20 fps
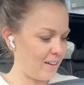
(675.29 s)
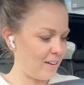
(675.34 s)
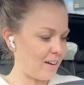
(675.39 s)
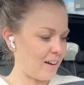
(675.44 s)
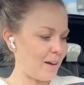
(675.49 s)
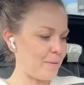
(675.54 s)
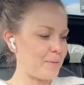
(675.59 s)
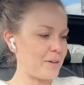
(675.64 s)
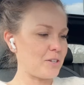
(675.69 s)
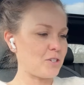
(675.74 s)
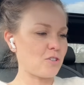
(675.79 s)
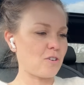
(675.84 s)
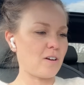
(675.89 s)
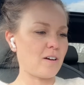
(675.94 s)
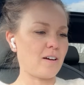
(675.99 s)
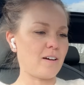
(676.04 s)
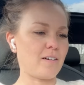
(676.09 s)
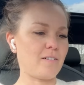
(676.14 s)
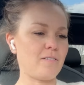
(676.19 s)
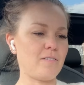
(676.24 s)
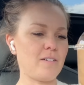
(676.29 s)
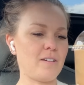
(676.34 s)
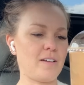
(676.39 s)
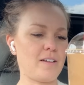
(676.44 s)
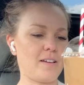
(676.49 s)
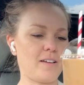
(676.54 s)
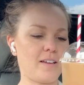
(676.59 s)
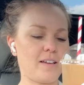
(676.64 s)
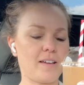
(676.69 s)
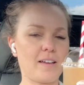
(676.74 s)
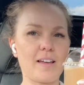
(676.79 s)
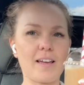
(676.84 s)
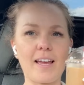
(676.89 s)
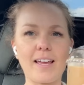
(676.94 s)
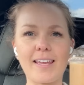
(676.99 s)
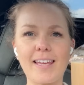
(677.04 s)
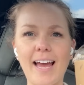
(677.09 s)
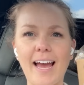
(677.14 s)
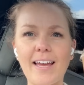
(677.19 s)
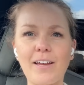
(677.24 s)
I'm going to try a
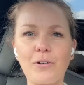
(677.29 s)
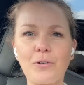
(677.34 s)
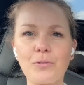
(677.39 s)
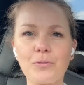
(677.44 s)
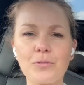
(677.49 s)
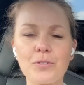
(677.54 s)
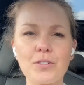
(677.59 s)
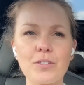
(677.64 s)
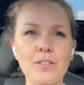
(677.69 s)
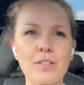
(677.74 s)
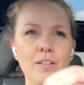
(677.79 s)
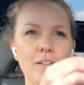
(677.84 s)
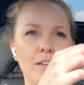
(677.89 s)
Gales